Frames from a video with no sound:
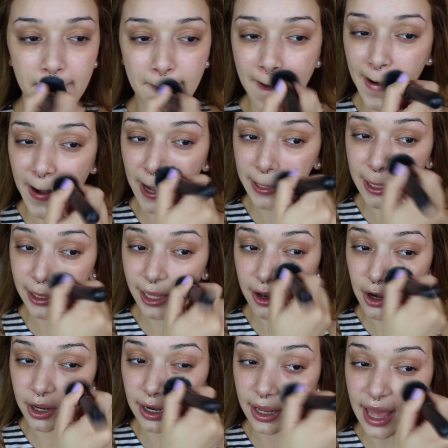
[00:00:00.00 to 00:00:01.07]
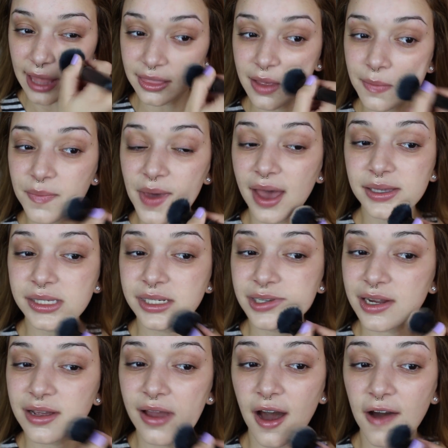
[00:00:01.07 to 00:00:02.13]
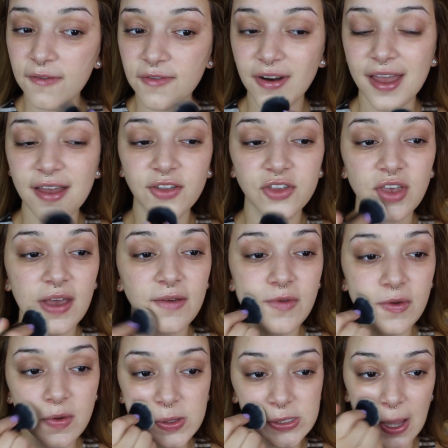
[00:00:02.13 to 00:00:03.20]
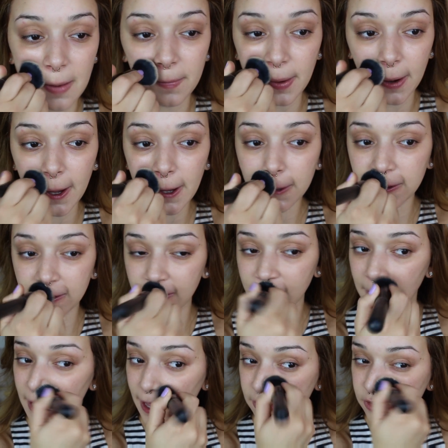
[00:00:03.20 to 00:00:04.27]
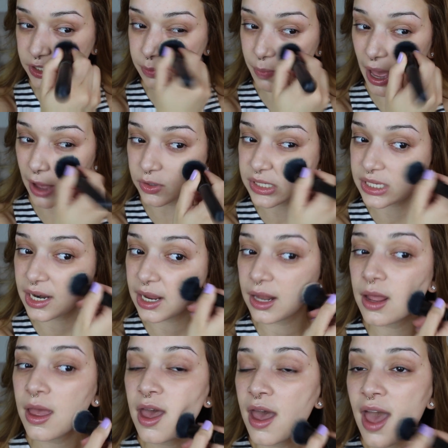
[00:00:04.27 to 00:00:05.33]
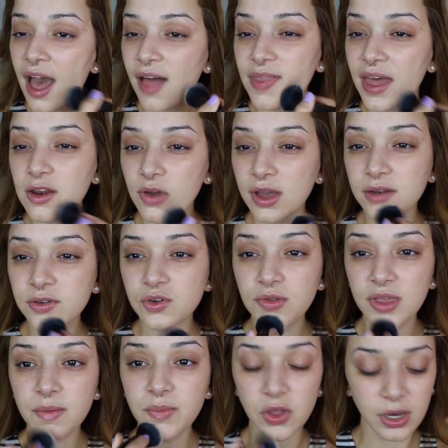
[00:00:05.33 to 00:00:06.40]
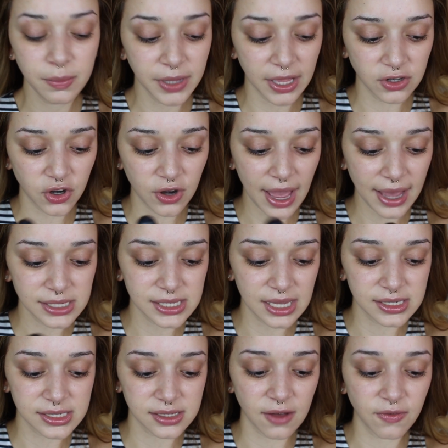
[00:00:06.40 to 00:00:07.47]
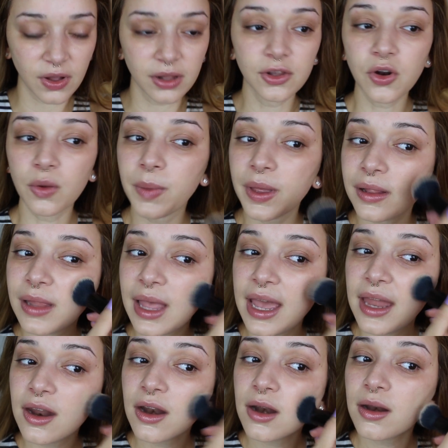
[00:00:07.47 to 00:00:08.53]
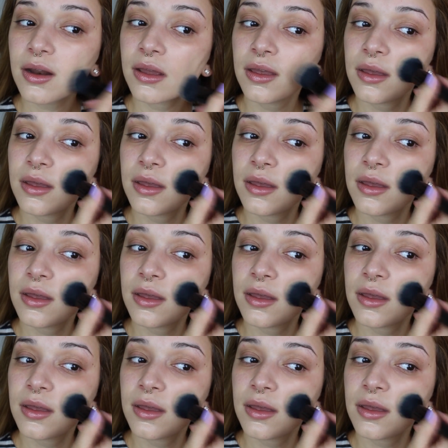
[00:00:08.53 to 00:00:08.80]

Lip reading: And I think that you're gonna get the best coverage if you use a brush and just pounce it in. And then you can do the beauty blender excess stuff a little bit later.